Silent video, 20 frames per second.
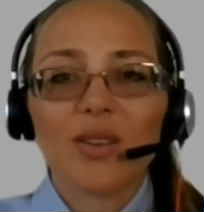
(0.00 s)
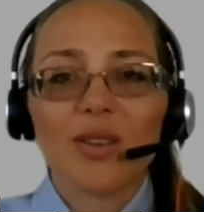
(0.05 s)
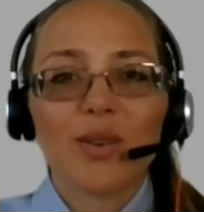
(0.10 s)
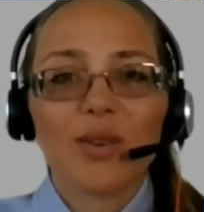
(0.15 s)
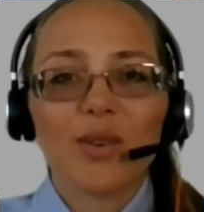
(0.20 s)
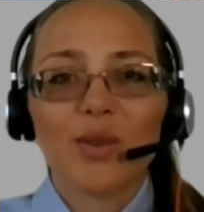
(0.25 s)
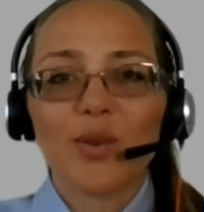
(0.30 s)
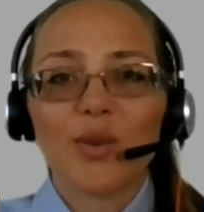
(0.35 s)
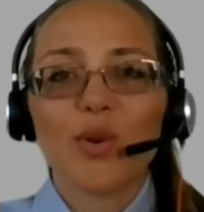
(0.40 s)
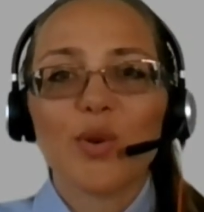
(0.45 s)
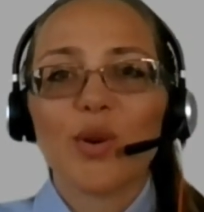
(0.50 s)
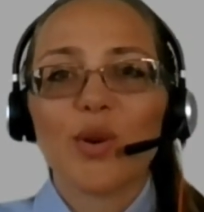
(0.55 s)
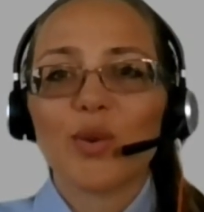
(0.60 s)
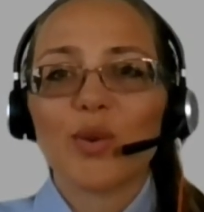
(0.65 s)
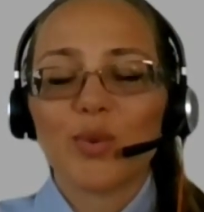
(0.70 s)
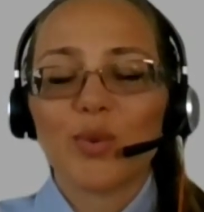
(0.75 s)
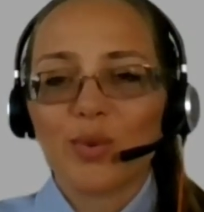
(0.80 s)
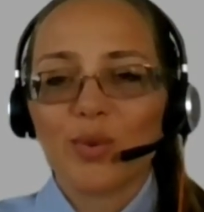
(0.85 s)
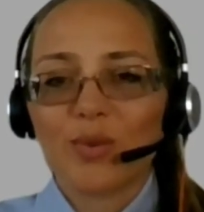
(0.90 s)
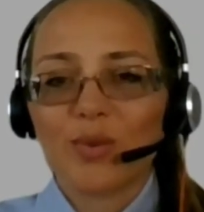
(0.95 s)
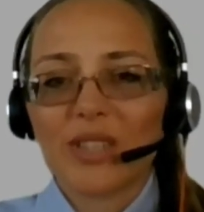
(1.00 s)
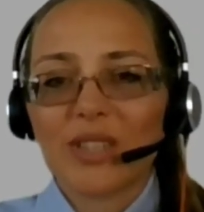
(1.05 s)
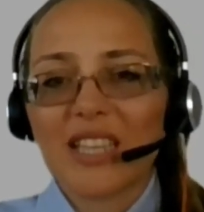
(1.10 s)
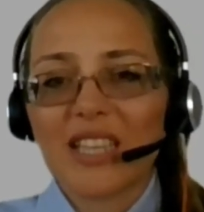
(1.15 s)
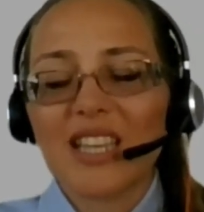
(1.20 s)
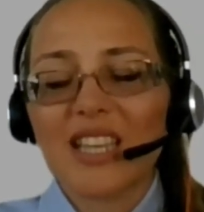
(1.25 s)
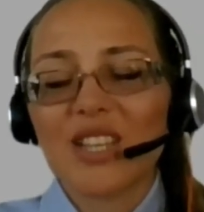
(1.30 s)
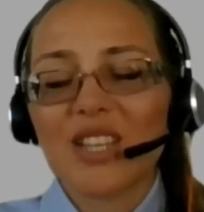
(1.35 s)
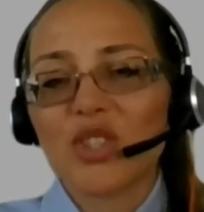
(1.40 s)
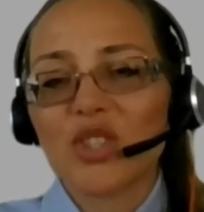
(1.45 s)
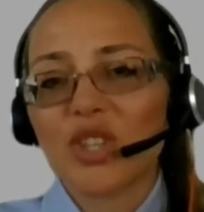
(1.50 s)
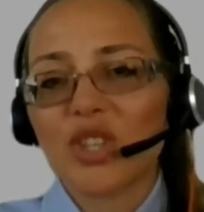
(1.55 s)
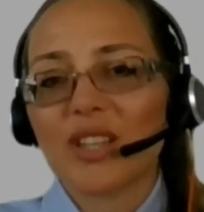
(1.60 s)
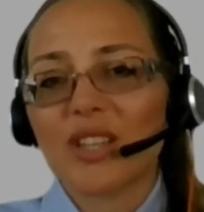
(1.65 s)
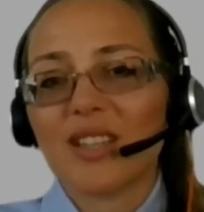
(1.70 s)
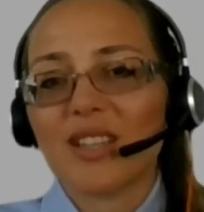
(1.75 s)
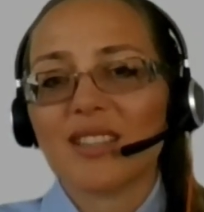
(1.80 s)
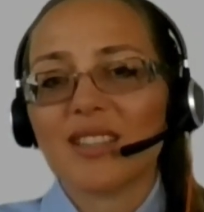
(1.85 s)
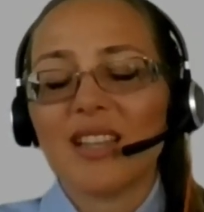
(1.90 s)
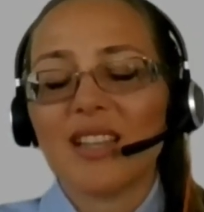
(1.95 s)
or you go to
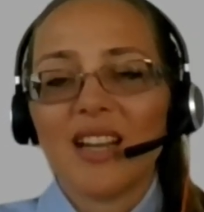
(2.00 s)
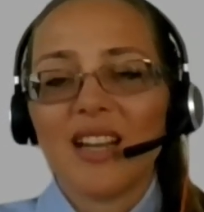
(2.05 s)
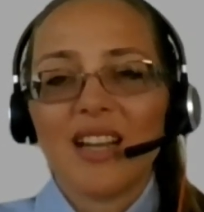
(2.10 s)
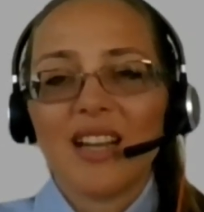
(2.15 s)
vacation